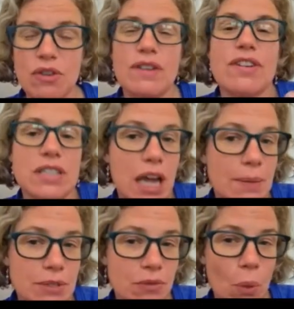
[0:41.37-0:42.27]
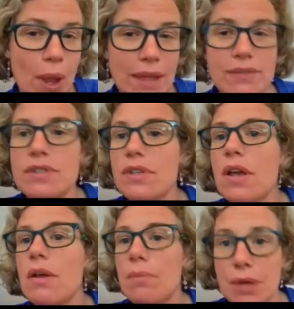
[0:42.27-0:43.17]
four different types of waves
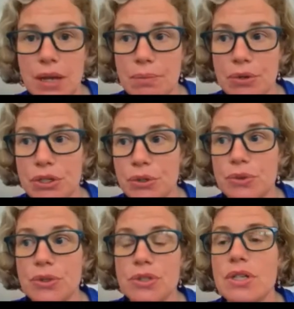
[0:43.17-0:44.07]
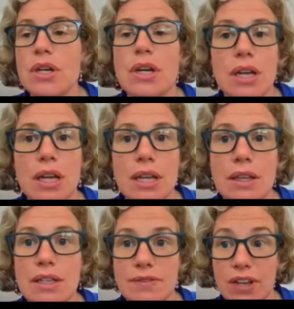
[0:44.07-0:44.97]
being produced in
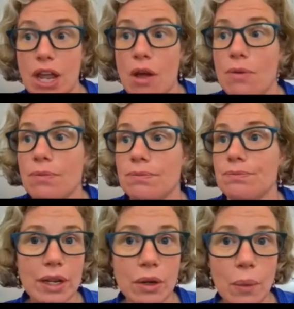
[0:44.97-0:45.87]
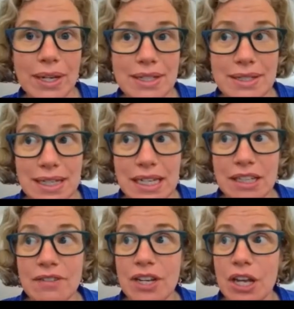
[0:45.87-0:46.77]
this video. What you're going to see
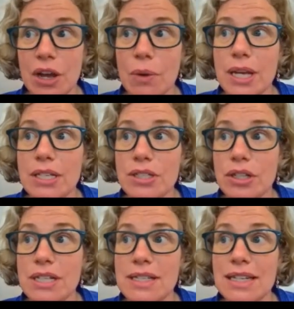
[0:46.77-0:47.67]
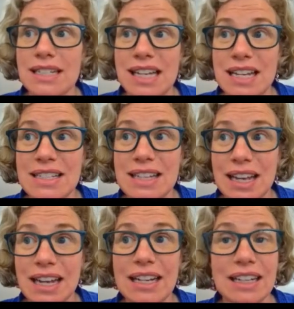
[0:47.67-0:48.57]
in the video is you're going to see a 10
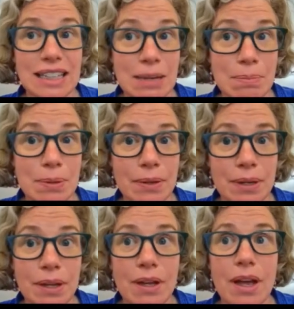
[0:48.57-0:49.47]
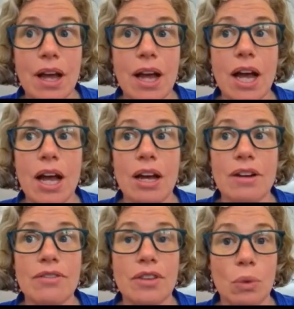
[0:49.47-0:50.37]
second clip
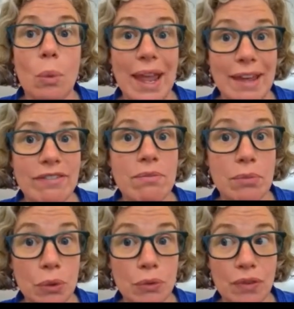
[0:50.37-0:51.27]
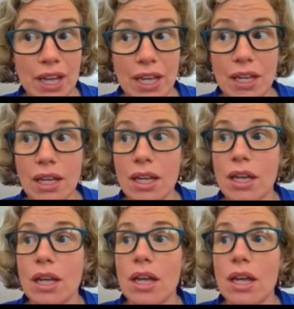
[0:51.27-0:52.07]
of the wave moving.